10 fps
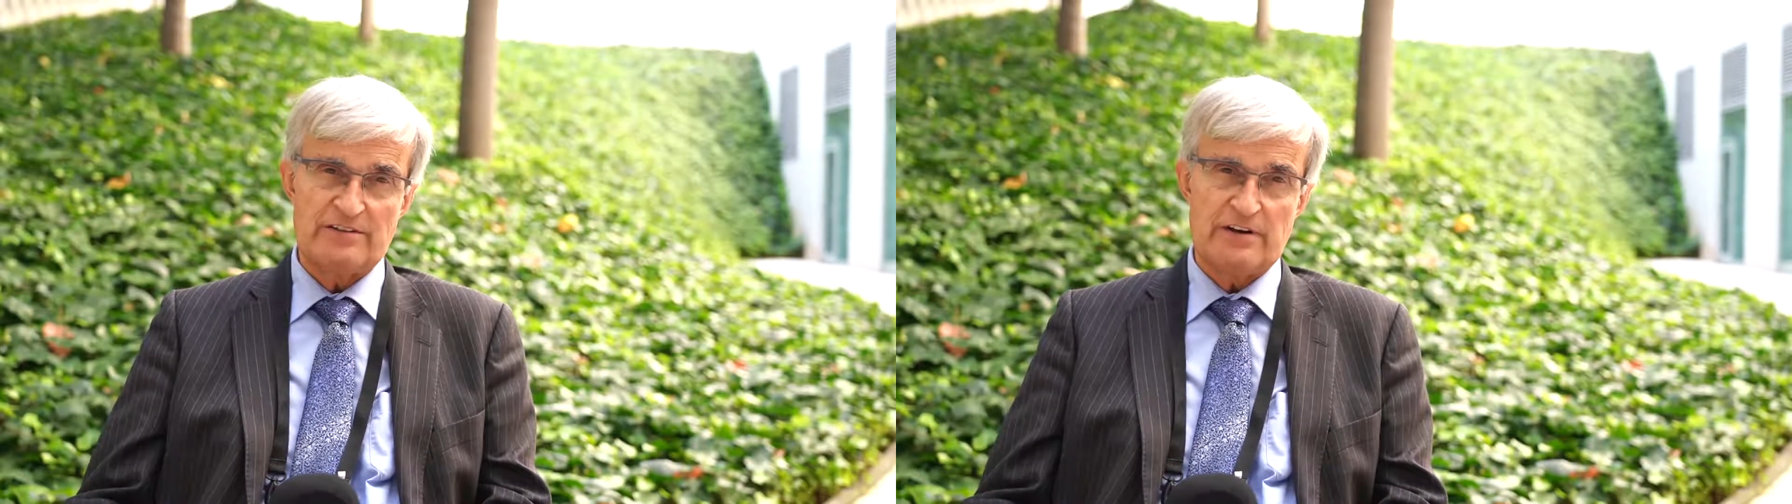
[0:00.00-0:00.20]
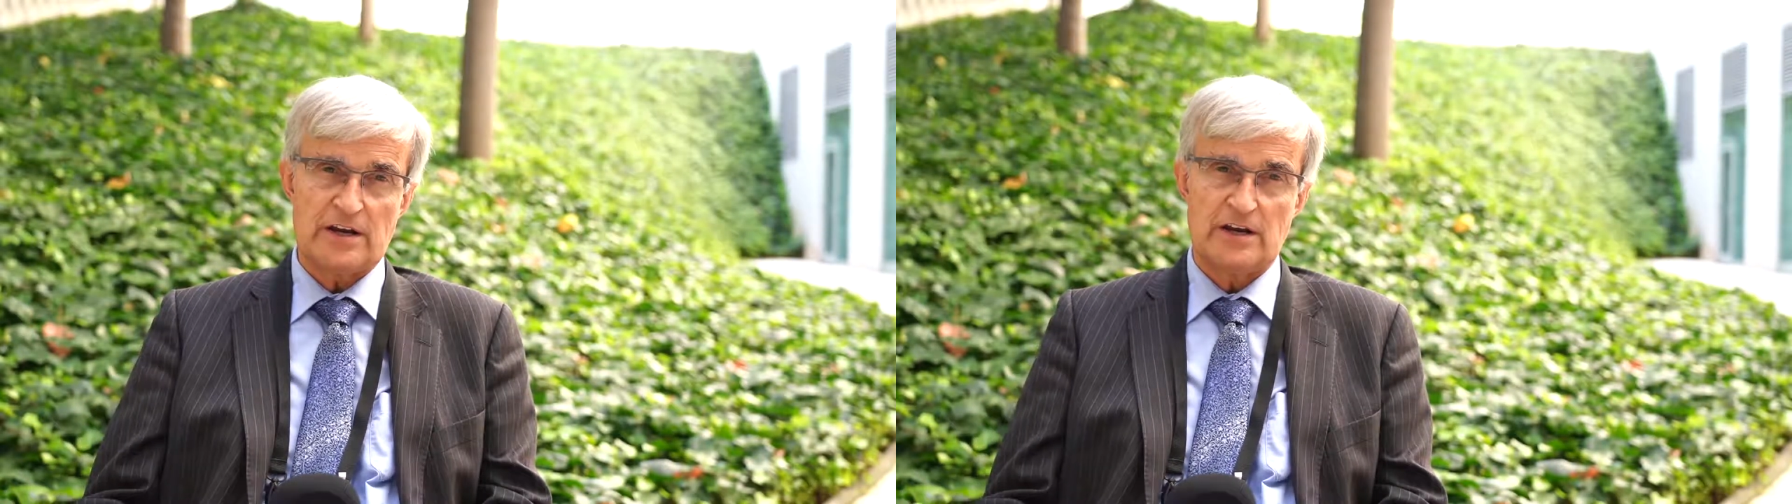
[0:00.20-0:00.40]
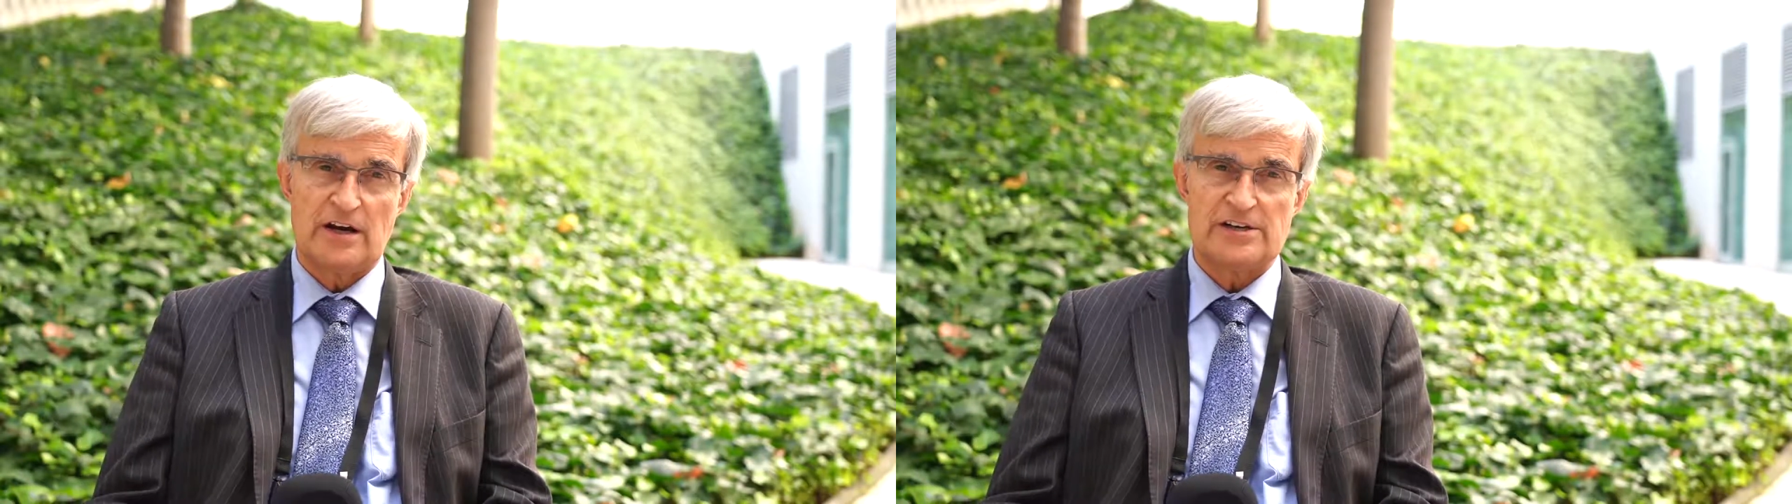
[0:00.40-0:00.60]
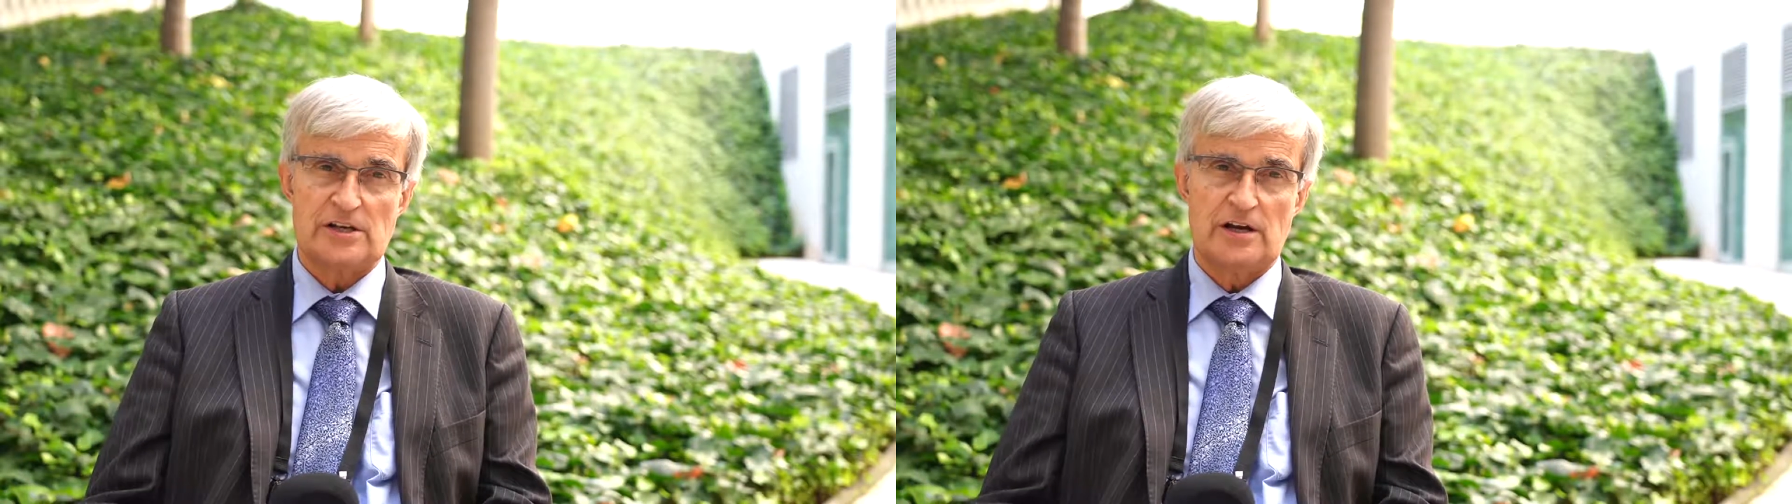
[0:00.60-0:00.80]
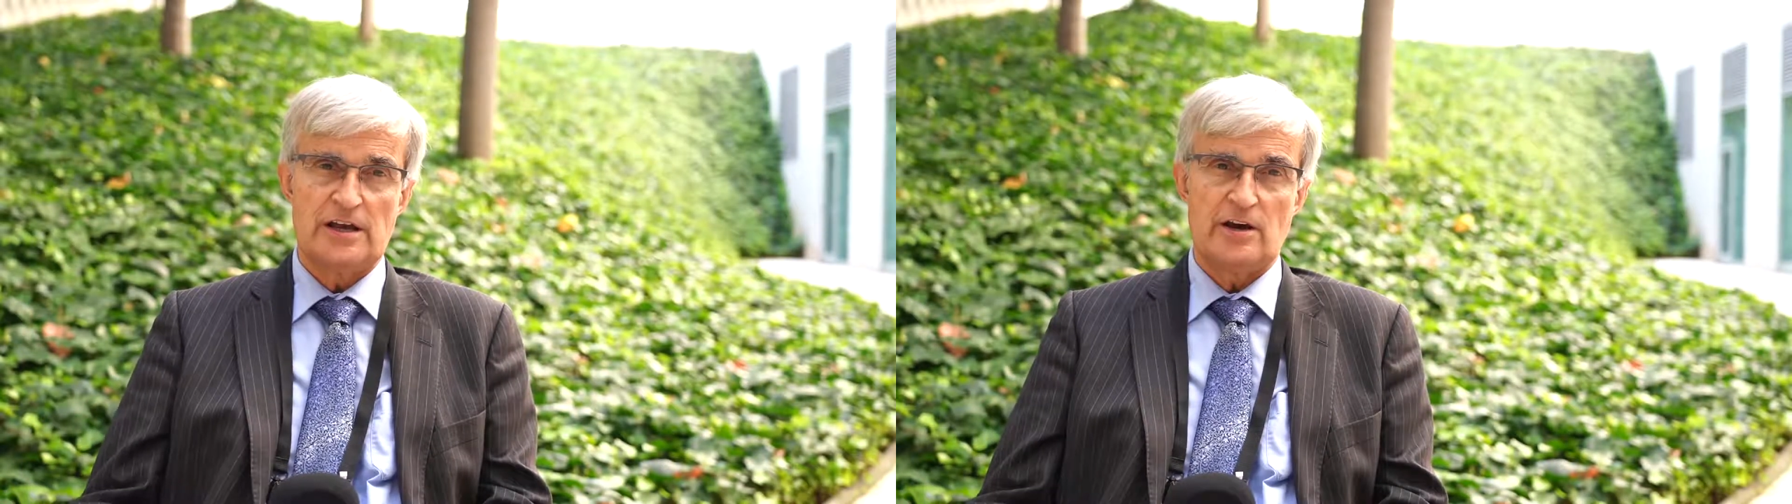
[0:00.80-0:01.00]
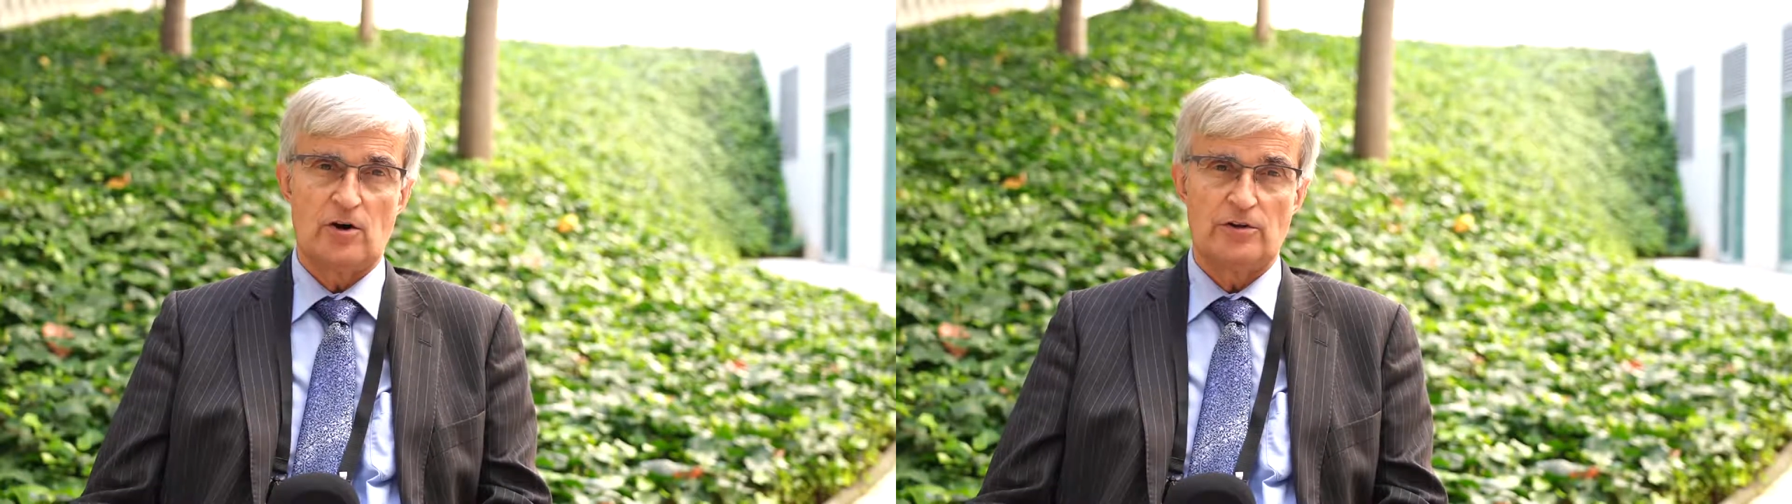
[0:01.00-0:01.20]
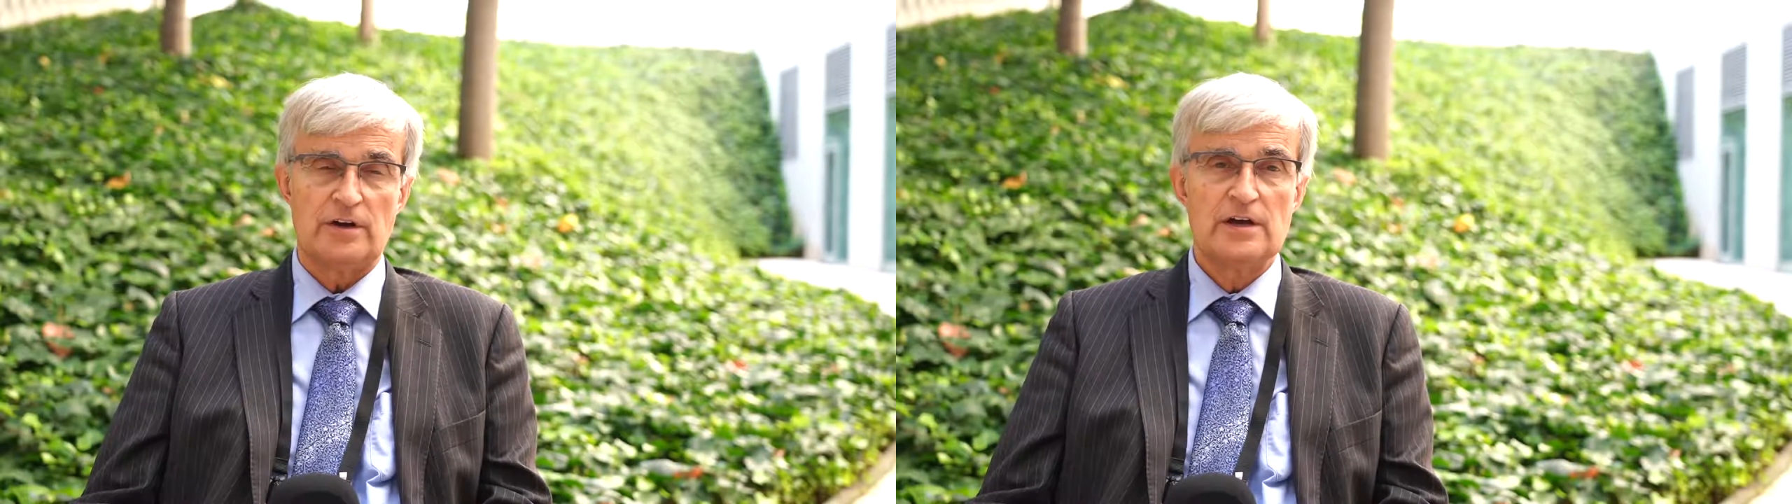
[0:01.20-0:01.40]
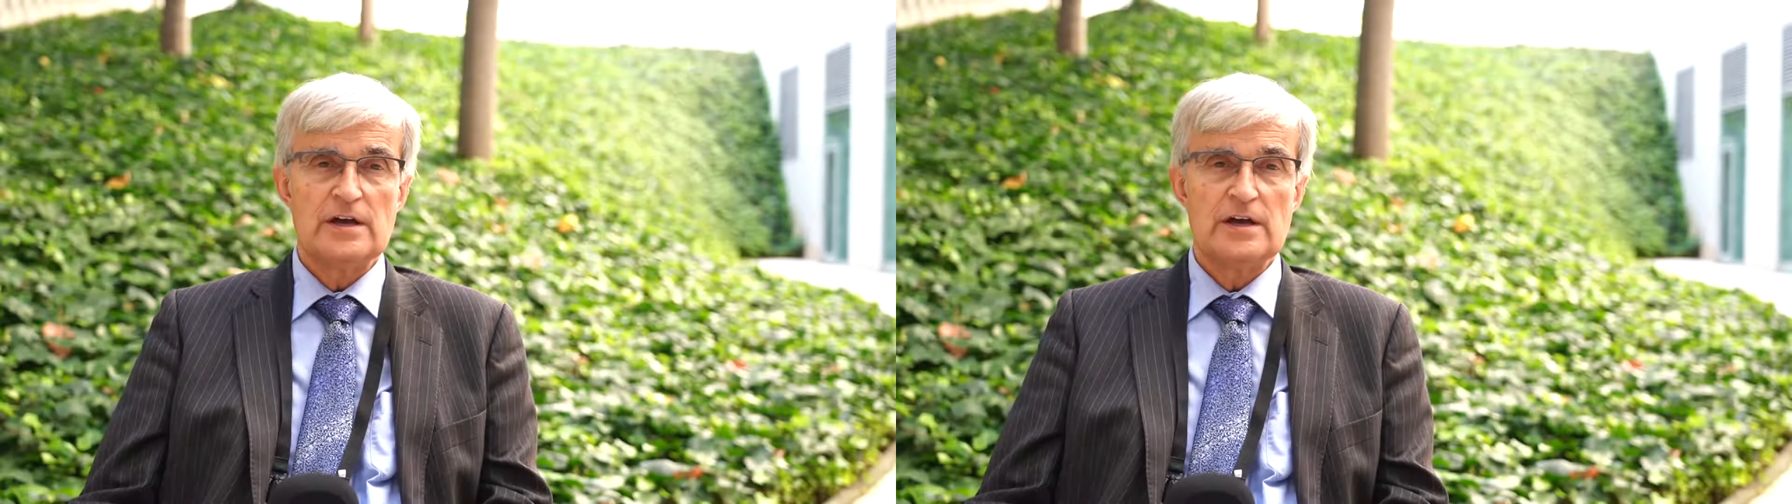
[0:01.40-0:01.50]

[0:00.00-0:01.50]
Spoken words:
recognize early on